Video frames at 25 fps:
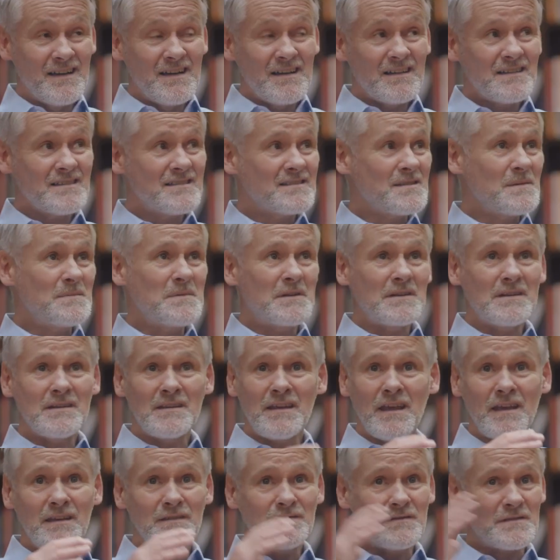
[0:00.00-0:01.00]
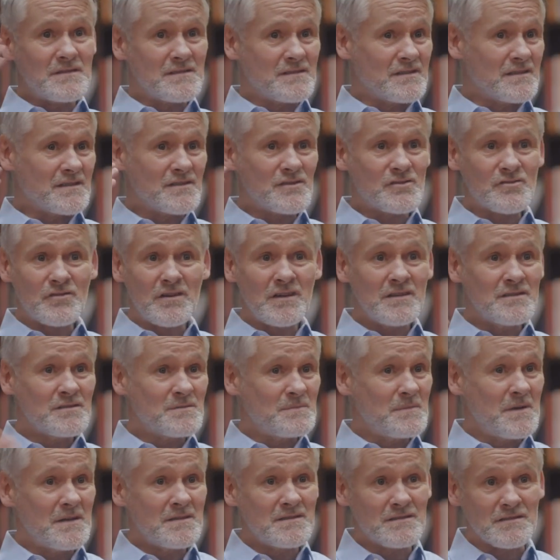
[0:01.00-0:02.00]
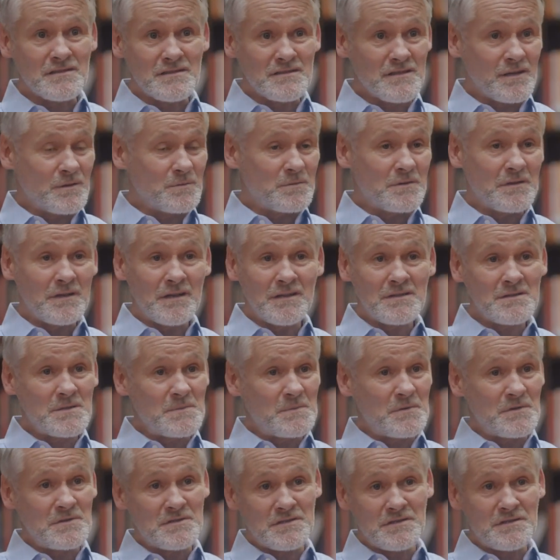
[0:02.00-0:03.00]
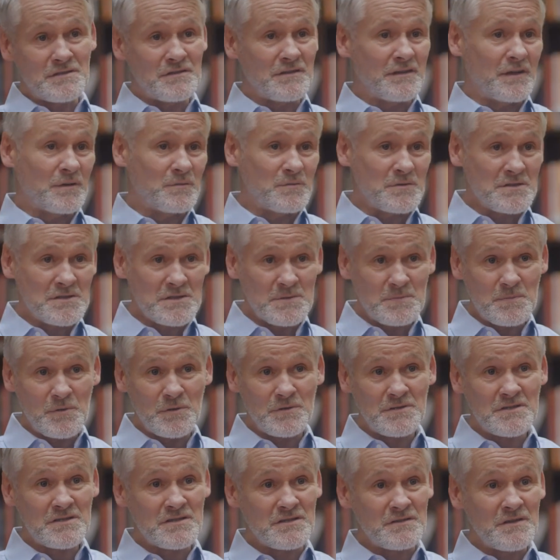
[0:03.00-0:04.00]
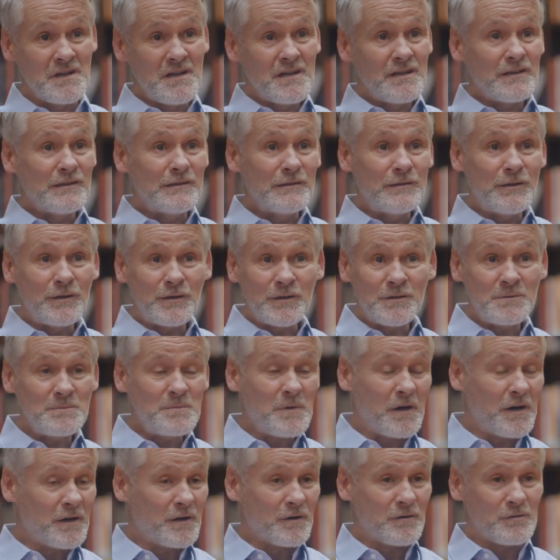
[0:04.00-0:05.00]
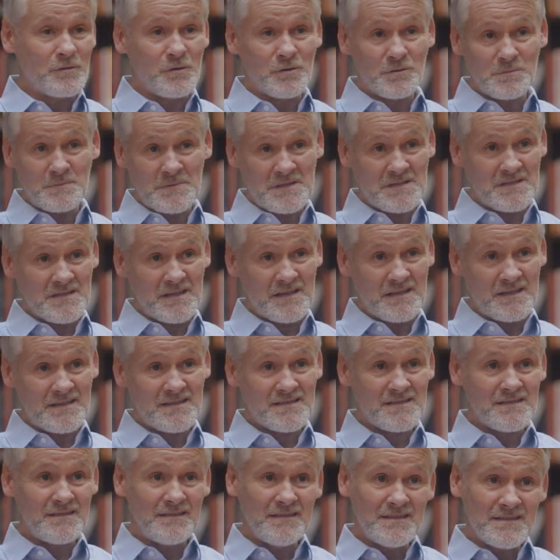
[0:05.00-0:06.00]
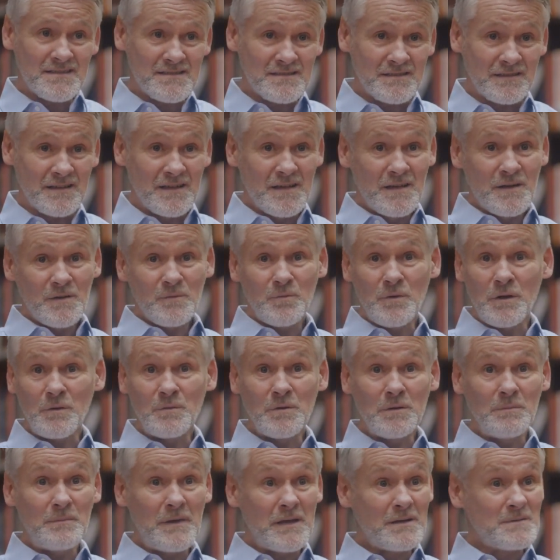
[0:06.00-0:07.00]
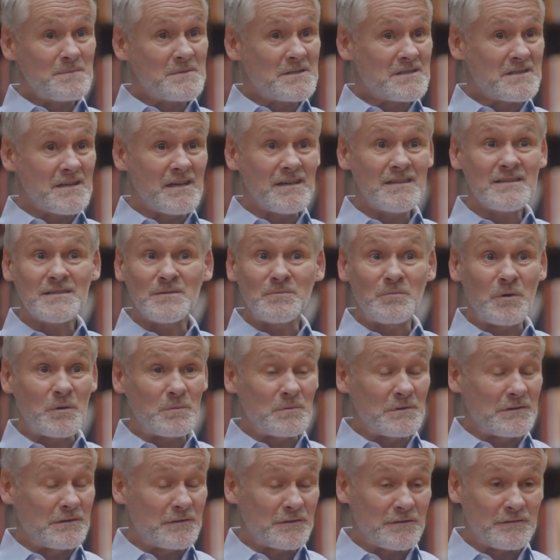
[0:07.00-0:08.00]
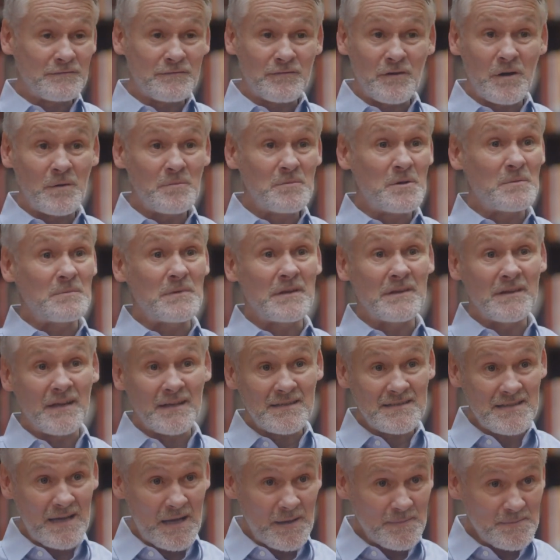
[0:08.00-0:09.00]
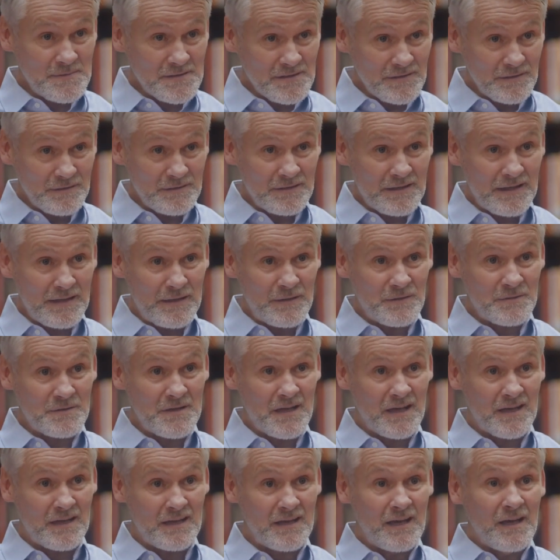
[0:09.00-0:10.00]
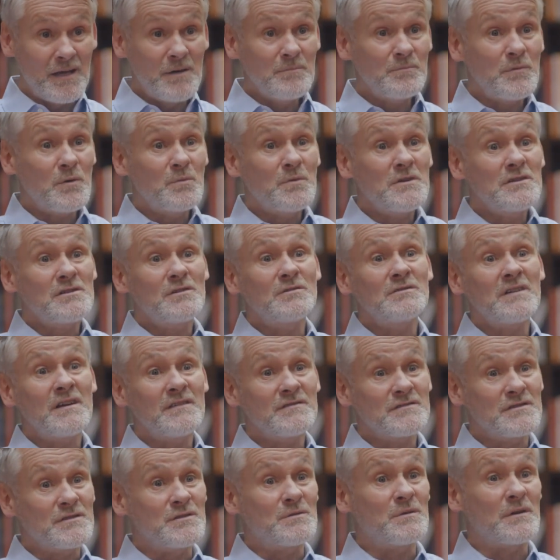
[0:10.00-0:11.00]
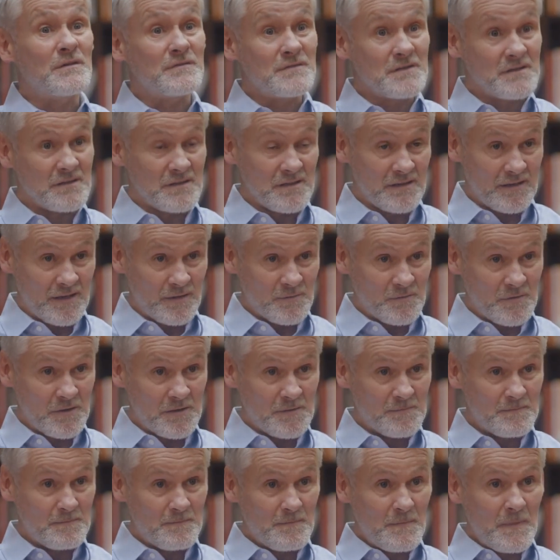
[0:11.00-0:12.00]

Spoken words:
Because somebody gave us this strange message that we're not supposed to do that. We're supposed to learn by our own mistakes. And listen, we will make mistakes and we will learn from them, and that's absolutely okay. But we don't have to do everything that way.